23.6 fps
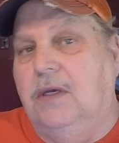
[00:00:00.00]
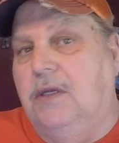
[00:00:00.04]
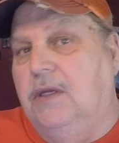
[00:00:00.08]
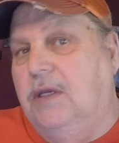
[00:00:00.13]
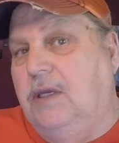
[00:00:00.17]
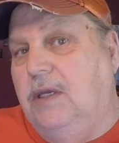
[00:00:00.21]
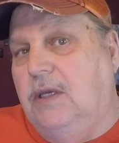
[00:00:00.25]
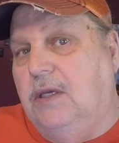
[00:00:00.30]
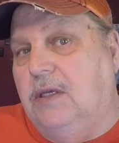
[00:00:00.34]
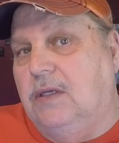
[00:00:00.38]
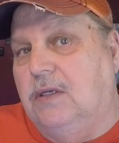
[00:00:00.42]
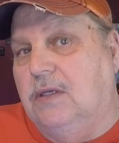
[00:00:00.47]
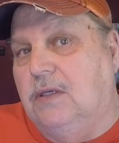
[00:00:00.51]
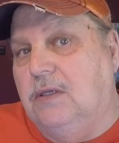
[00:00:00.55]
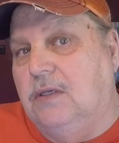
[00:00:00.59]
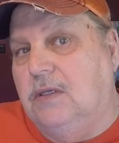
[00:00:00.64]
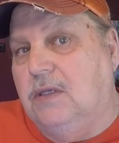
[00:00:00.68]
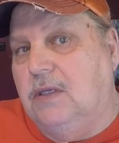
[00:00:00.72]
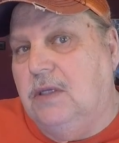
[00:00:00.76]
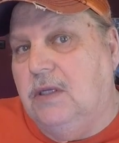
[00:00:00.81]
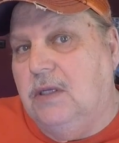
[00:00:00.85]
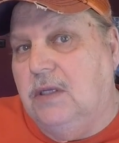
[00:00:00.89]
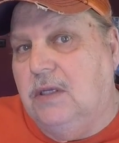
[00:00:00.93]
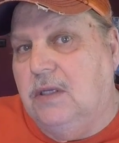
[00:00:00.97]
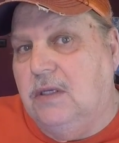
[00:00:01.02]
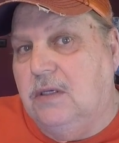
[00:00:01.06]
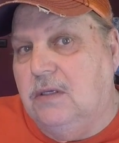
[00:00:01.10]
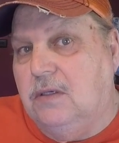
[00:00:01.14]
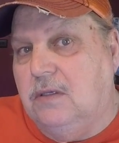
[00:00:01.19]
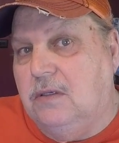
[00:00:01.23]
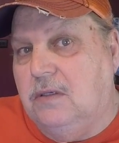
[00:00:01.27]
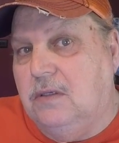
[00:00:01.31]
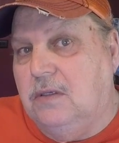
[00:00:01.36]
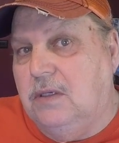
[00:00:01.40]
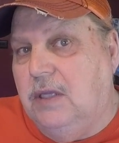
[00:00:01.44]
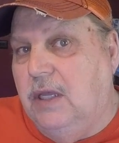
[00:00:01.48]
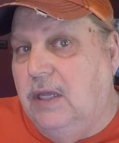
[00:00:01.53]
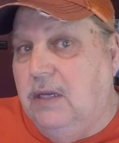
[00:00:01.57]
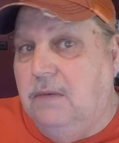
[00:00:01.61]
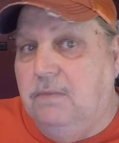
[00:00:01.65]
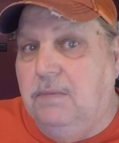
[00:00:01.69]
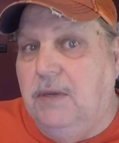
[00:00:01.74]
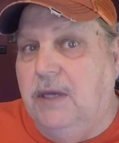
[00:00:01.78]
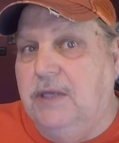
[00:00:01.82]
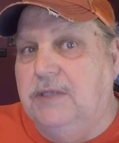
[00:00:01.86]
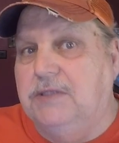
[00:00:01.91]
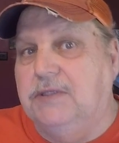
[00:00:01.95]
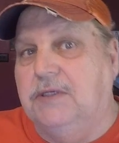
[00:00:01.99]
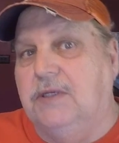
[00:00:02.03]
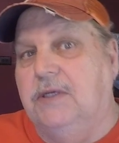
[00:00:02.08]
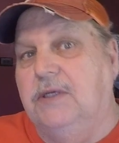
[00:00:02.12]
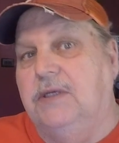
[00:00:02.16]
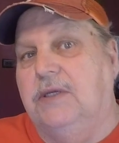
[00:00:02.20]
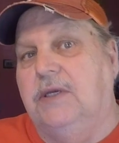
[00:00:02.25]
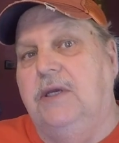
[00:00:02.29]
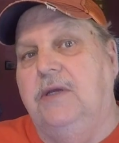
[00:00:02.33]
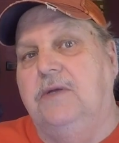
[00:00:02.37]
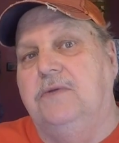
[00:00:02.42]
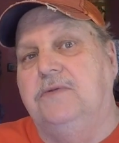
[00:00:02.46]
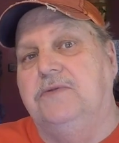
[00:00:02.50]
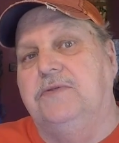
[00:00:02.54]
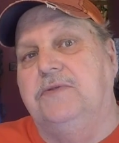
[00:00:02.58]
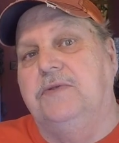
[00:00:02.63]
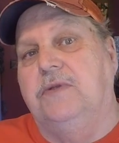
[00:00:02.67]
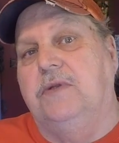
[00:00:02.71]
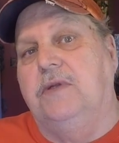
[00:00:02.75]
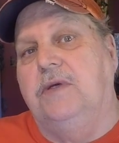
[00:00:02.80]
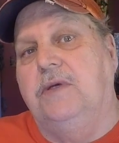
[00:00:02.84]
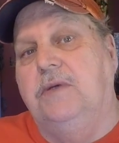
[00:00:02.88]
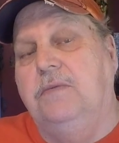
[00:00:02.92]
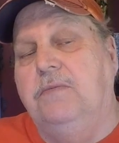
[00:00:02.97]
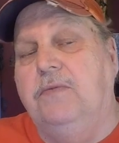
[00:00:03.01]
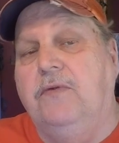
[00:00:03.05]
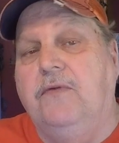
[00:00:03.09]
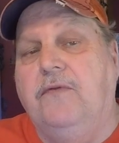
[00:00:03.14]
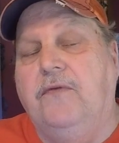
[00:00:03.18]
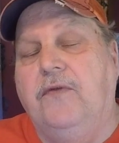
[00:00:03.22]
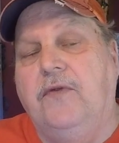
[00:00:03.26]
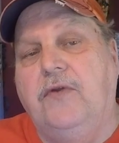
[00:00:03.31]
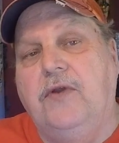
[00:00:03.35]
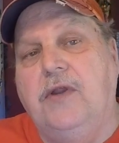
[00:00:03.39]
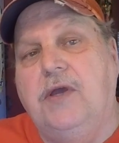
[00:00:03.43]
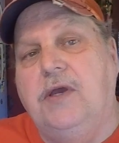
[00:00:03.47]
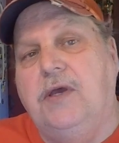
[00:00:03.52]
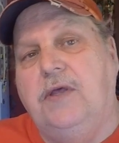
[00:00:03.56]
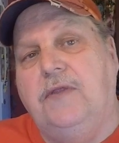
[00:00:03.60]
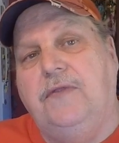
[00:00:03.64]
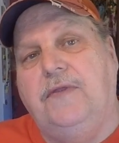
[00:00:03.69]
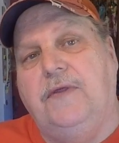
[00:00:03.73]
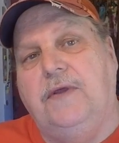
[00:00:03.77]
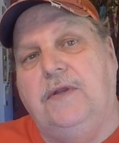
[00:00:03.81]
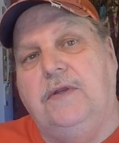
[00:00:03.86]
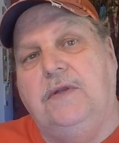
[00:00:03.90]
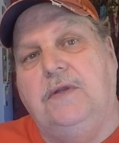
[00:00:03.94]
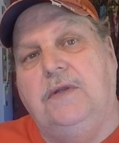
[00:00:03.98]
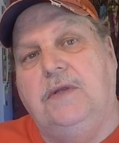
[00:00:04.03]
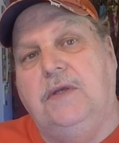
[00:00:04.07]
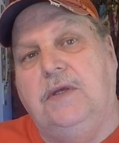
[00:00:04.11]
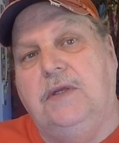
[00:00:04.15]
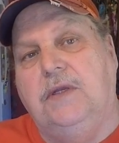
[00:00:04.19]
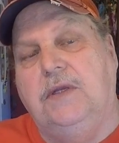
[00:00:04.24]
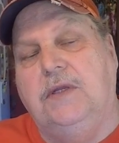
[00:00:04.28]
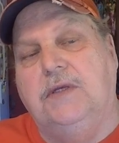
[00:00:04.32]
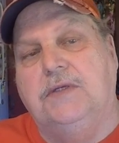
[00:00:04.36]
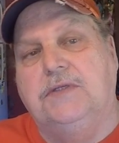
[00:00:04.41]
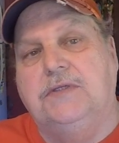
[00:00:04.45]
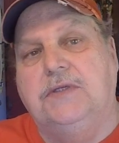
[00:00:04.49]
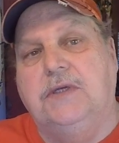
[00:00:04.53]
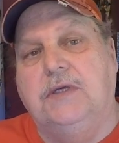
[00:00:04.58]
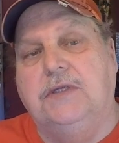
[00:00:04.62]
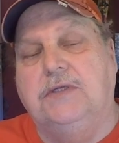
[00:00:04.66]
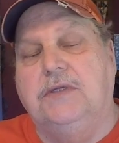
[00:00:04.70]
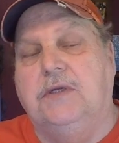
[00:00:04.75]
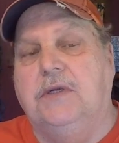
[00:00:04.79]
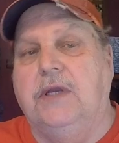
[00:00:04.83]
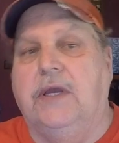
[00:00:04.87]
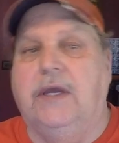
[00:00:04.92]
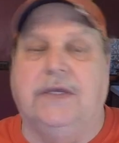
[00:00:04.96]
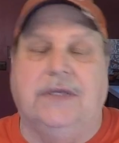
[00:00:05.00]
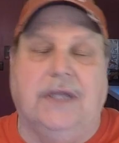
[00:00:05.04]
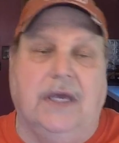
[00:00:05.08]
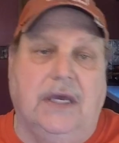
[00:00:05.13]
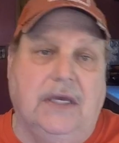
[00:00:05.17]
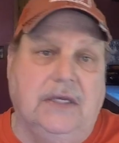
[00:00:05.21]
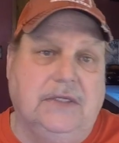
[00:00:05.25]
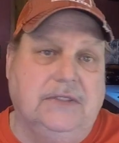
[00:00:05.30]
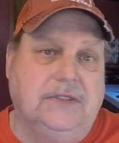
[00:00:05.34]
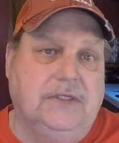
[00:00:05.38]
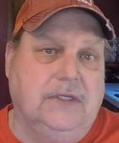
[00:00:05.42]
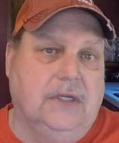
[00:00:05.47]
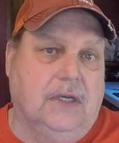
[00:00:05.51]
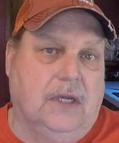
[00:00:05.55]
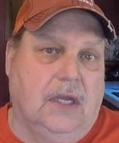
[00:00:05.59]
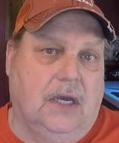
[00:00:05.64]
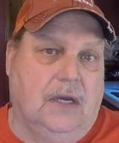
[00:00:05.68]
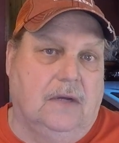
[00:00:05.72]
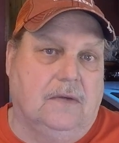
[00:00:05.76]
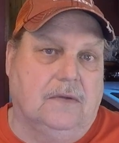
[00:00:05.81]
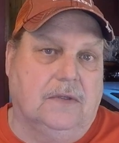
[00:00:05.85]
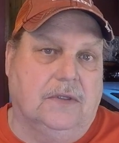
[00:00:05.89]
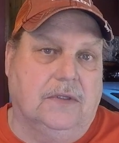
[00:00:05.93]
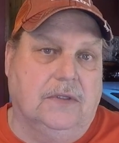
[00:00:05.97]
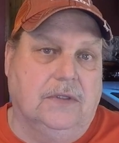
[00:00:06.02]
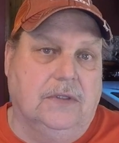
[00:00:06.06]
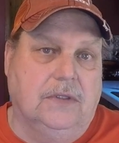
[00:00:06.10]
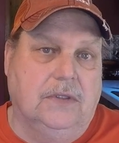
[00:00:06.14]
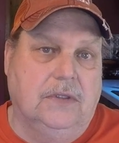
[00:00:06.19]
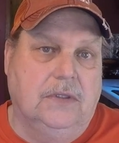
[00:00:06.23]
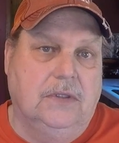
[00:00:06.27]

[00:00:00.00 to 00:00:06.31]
it, and it basically kills the lumber for nothing. It just sits there. Now it takes it longer,